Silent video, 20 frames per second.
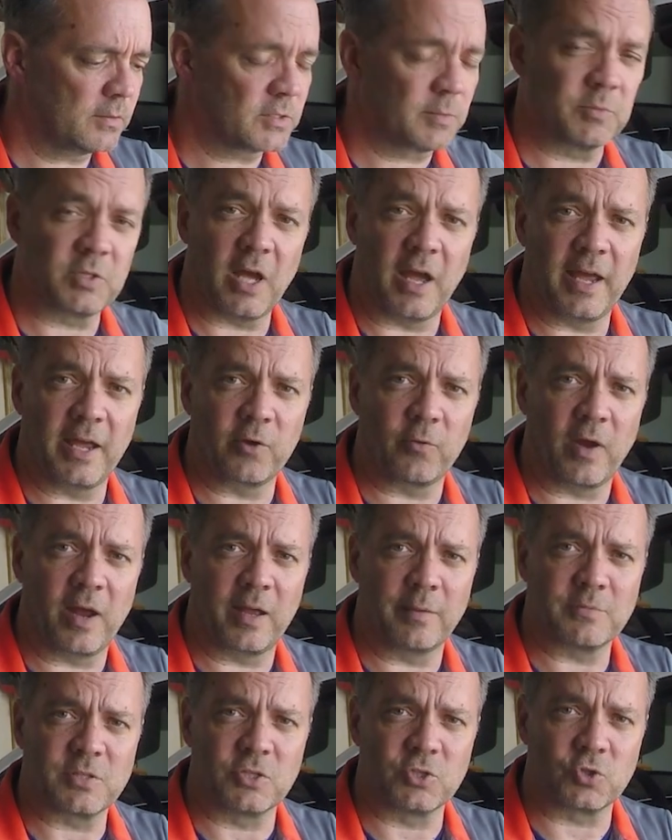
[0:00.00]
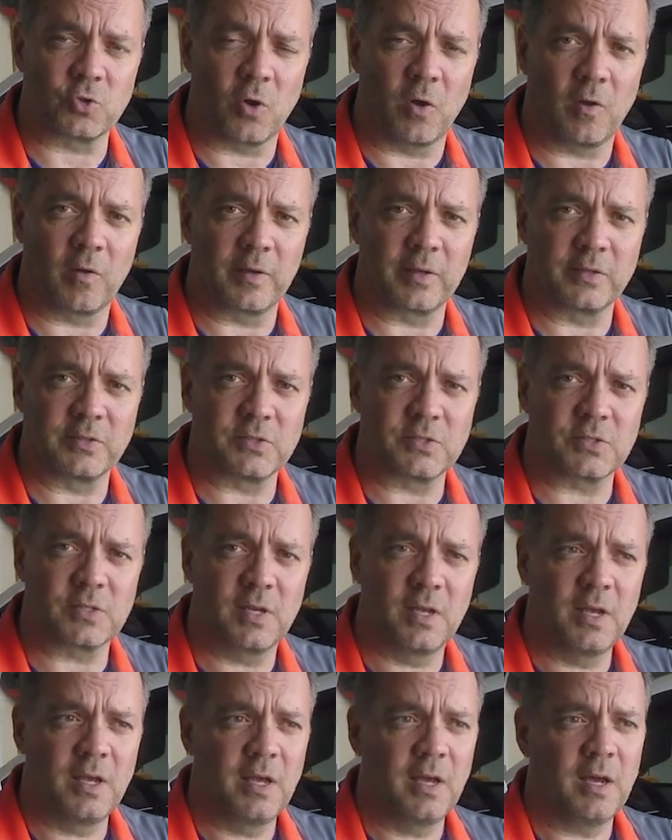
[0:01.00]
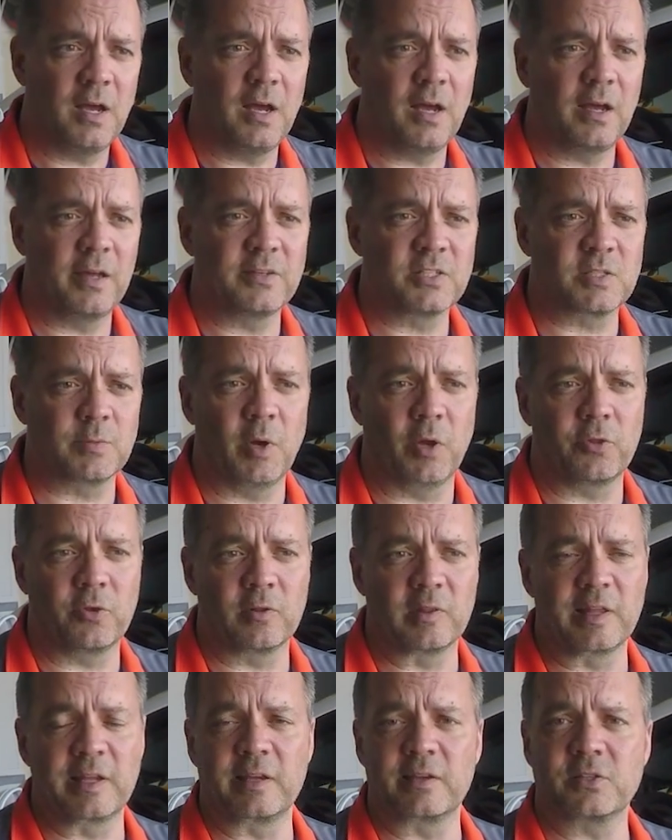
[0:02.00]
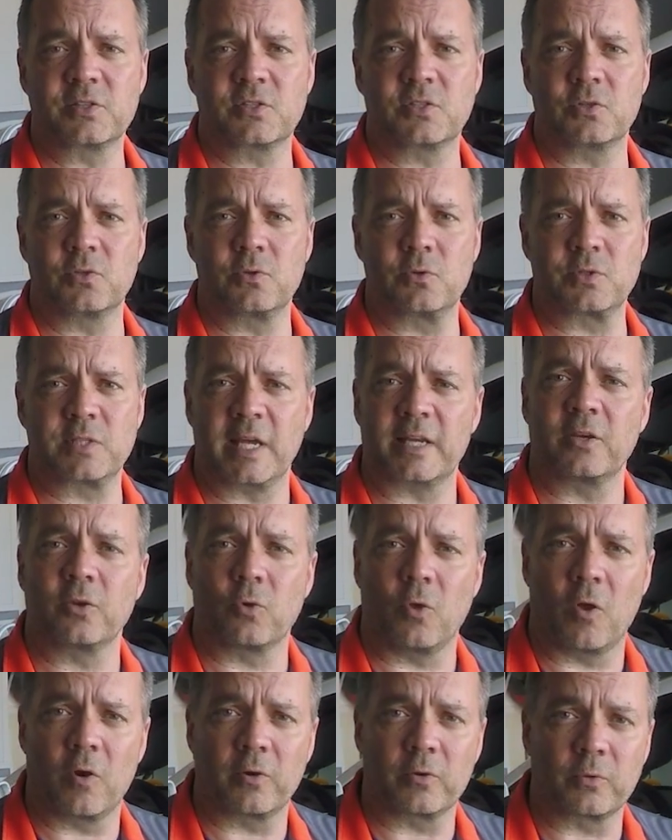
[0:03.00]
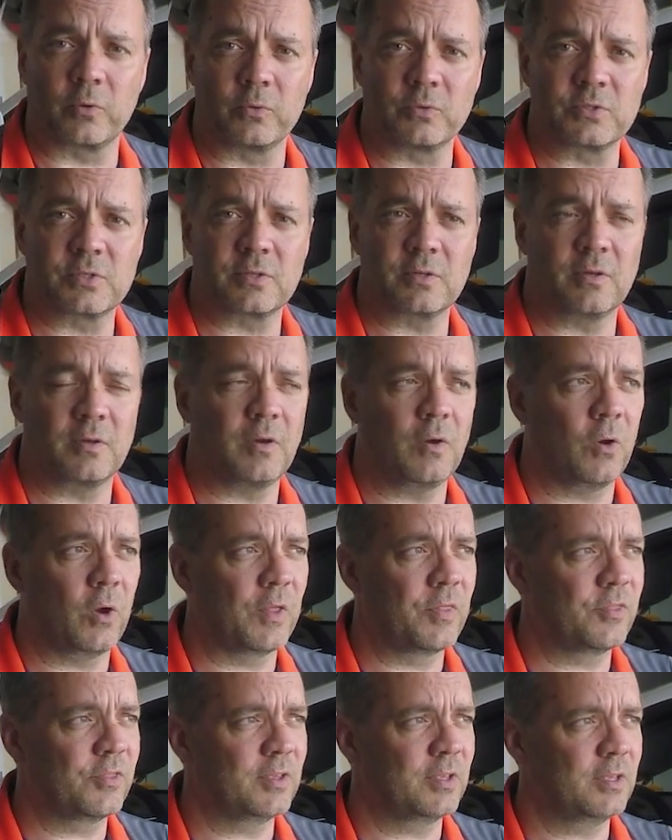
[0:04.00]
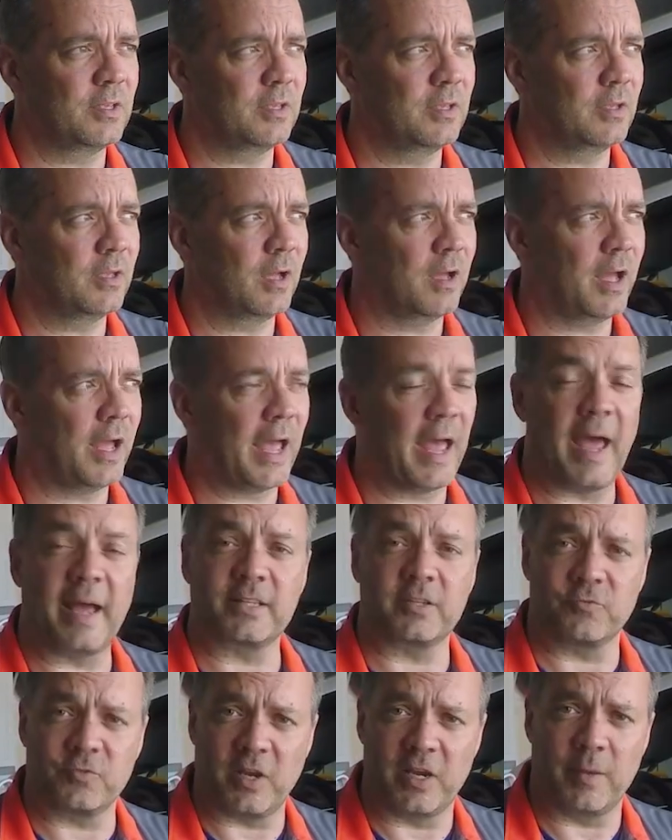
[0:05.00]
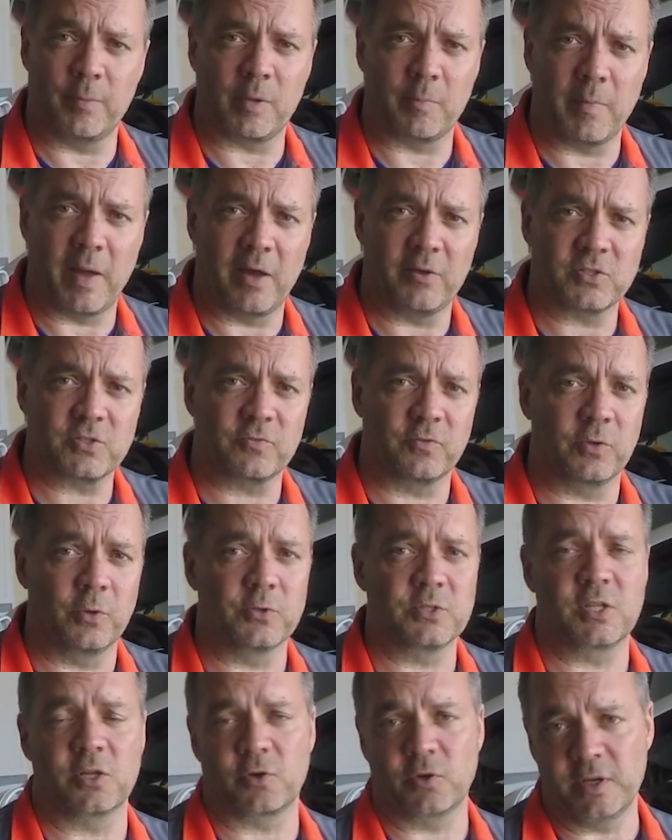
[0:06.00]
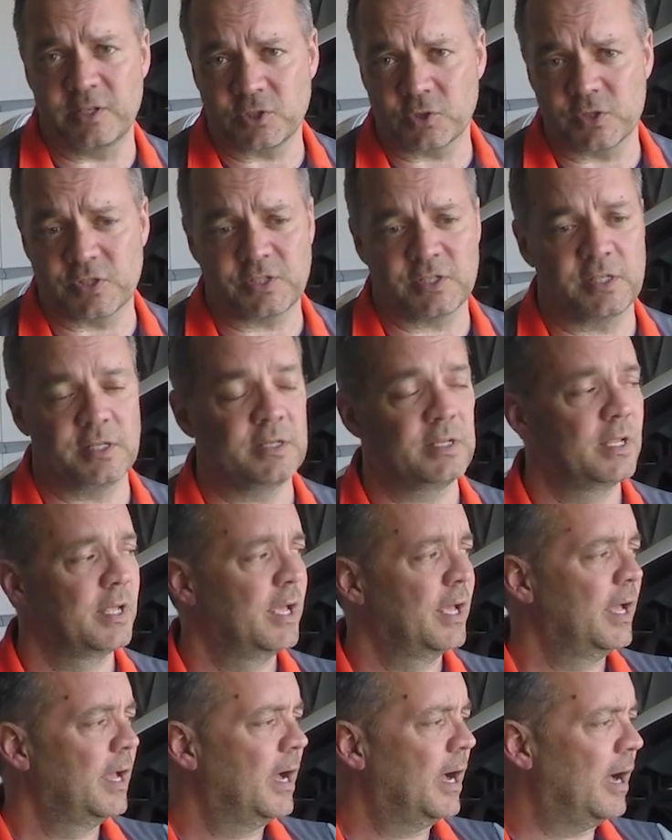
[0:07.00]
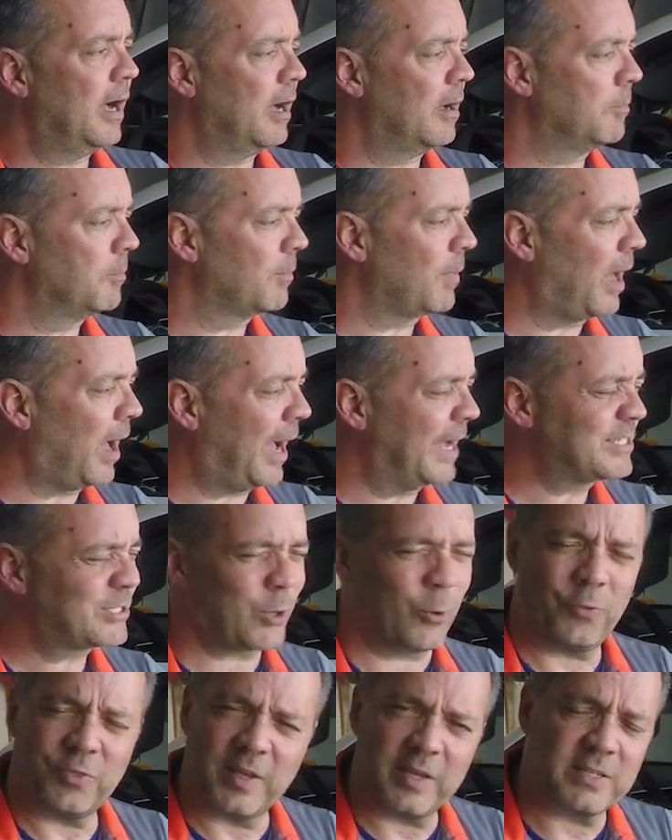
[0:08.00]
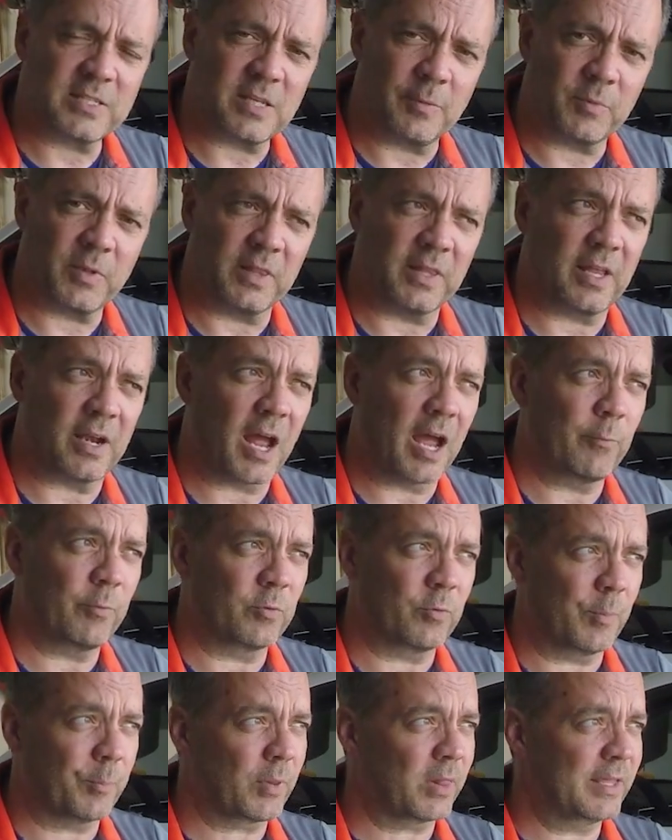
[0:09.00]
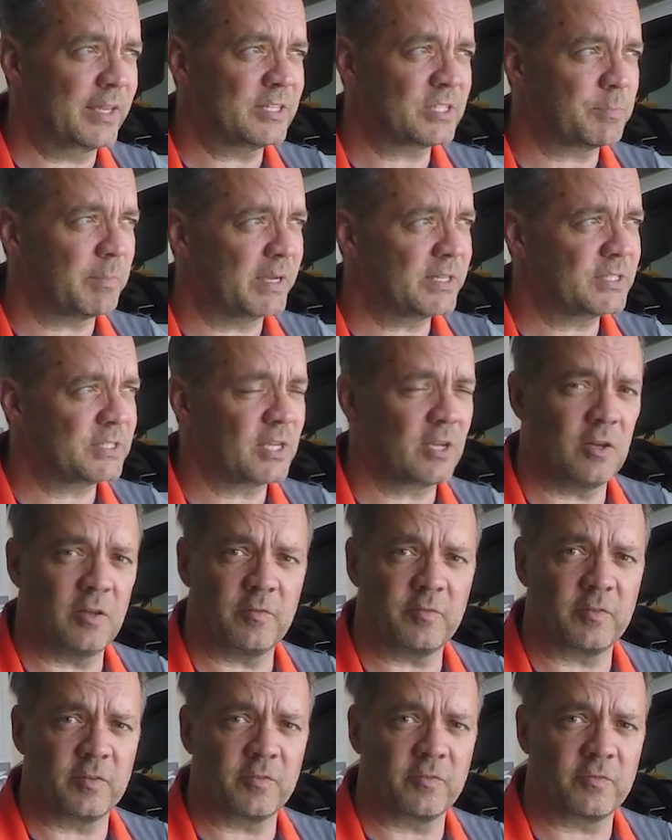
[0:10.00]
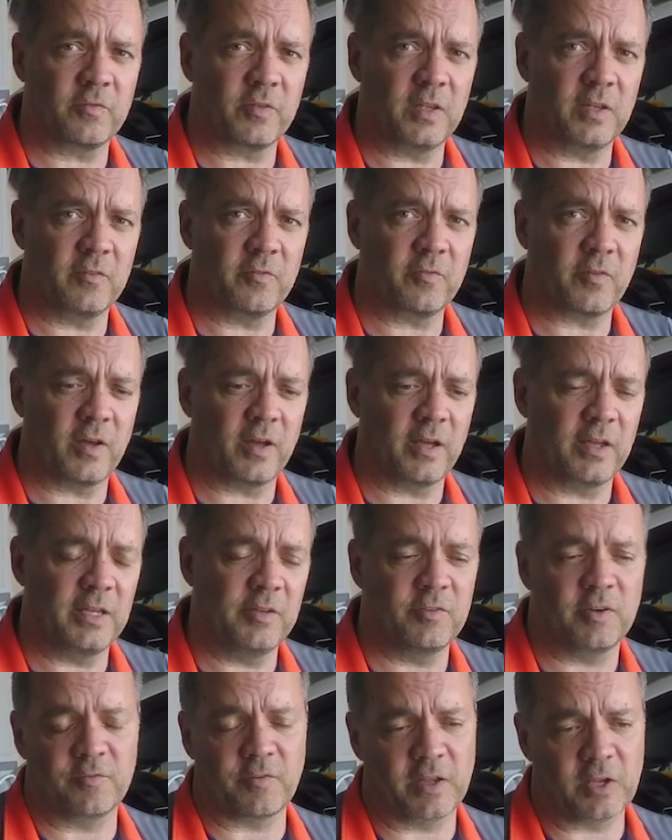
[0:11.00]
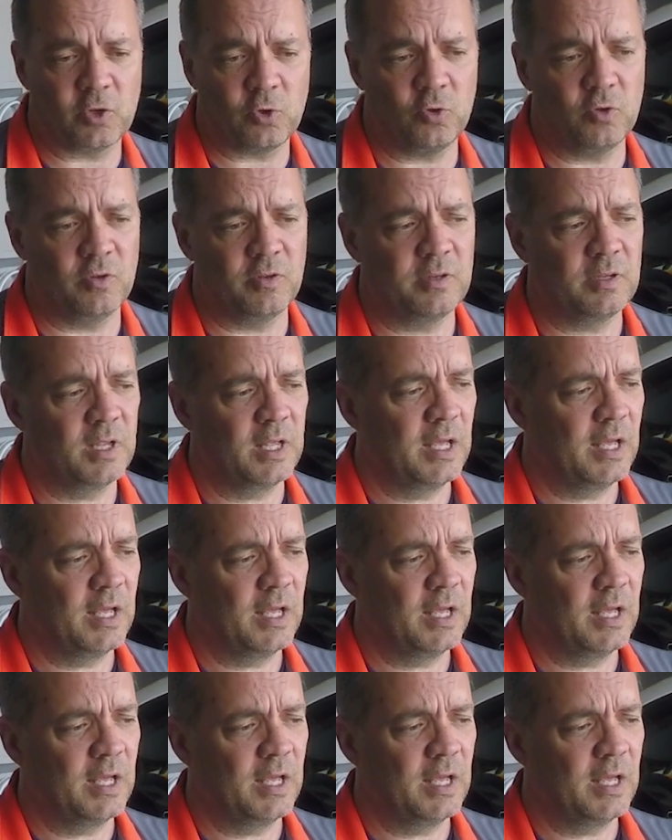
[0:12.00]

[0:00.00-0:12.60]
diagrams and drawings and some other links to technical articles on the active dynamic mounts for those that are interested. I don't think it's something that I would replace myself even if I could.